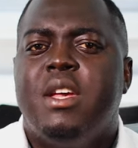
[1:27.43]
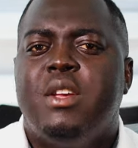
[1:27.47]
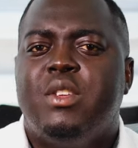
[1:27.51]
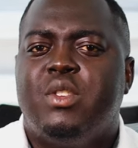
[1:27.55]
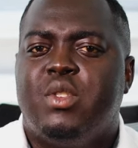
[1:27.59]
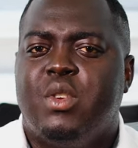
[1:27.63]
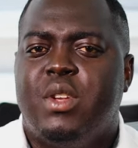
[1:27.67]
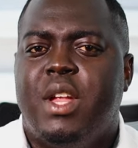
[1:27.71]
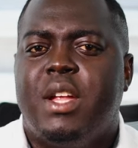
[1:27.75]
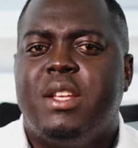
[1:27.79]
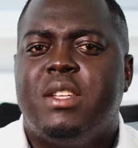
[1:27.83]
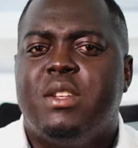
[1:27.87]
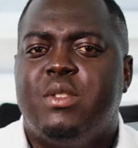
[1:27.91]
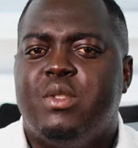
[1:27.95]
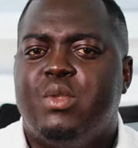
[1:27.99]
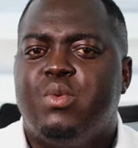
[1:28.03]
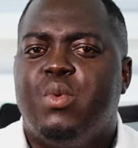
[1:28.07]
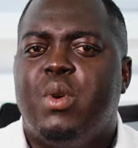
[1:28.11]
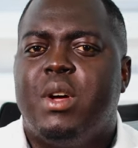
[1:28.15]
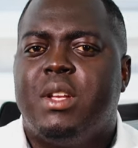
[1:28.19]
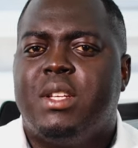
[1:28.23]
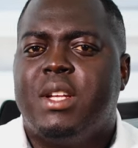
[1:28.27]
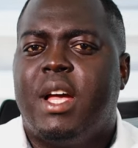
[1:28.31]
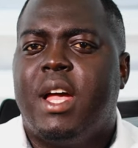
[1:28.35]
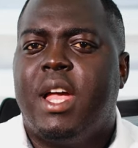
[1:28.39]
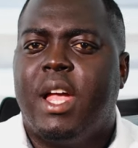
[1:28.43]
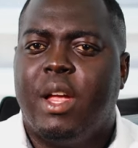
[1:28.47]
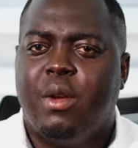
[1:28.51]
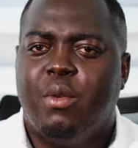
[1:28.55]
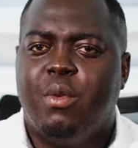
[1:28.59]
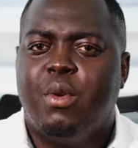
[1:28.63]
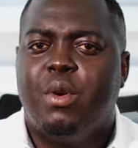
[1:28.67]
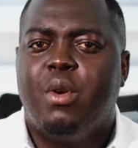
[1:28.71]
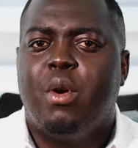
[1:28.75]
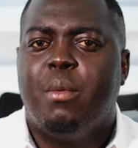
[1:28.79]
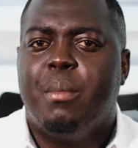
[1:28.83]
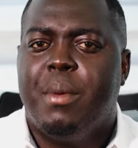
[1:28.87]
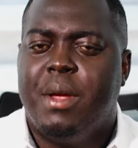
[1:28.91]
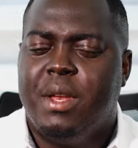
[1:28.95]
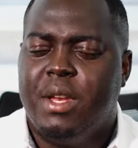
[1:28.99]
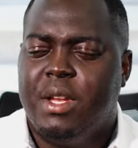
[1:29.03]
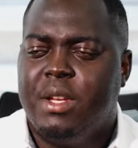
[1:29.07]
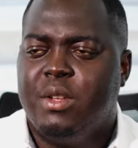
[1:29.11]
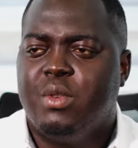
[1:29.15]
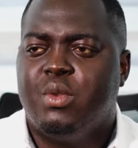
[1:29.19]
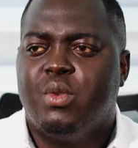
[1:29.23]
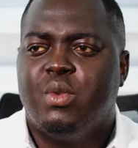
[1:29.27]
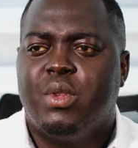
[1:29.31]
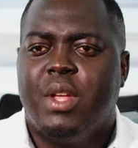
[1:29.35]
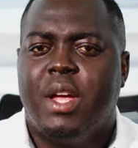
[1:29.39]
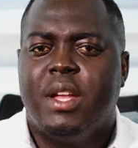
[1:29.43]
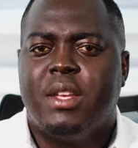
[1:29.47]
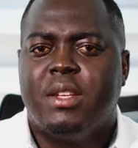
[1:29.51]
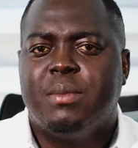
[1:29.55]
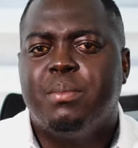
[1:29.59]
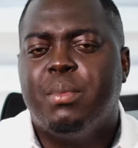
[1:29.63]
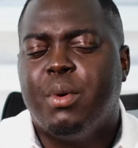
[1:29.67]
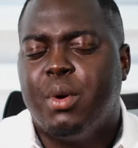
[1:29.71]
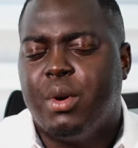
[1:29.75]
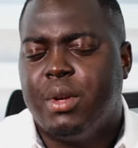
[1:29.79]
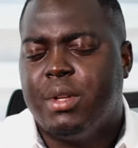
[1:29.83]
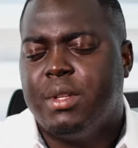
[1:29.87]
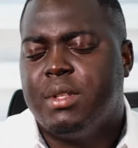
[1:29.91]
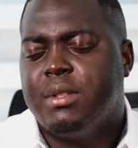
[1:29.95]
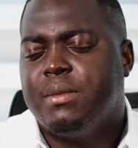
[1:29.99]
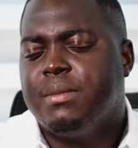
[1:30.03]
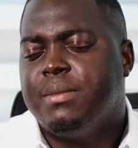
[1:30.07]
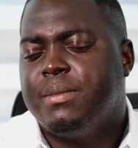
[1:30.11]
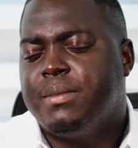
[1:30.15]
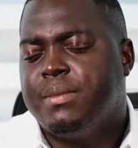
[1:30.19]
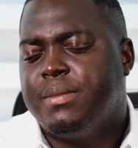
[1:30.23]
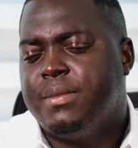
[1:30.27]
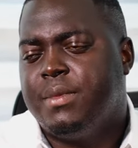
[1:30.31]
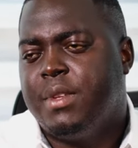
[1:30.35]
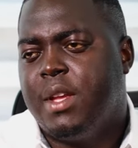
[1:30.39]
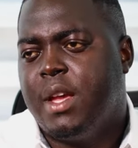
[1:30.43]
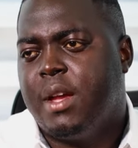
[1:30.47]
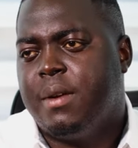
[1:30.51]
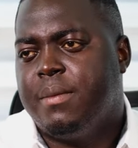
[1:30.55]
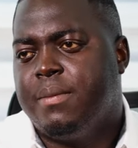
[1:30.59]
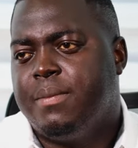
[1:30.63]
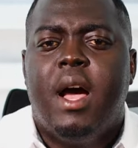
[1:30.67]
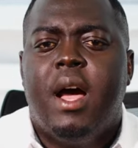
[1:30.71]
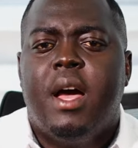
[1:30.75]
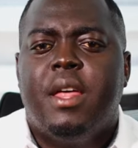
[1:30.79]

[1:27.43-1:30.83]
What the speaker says: So that is what I recommend into that point. Yeah.